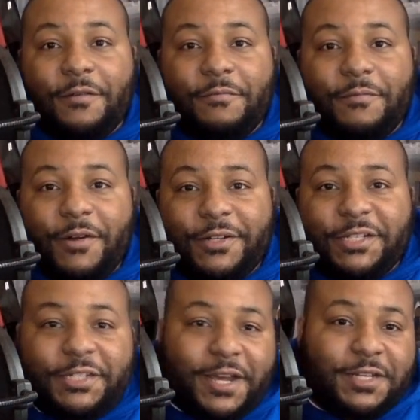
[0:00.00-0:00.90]
are
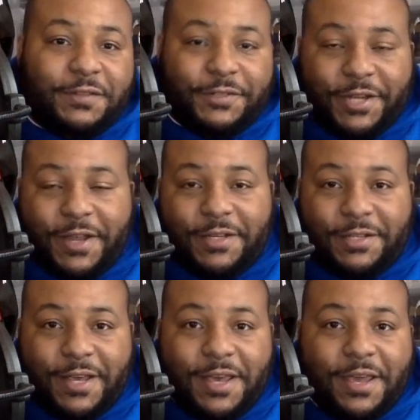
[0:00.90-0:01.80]
just changes for change's
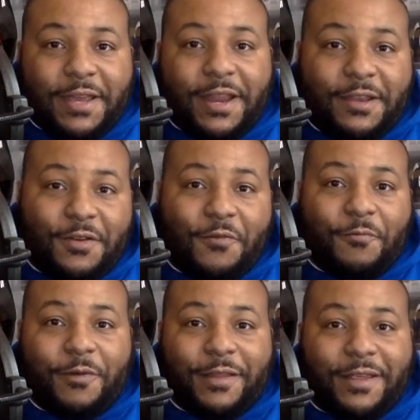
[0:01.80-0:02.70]
sake, and they
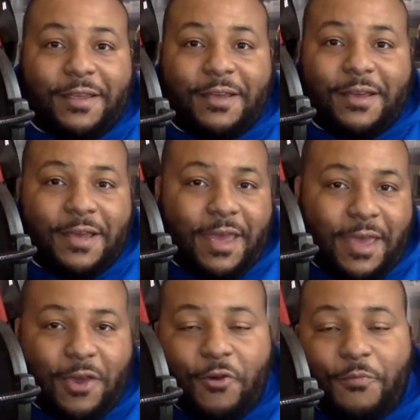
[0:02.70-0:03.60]
don't really
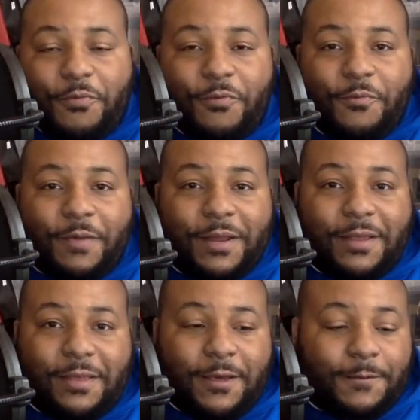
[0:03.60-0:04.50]
help anything.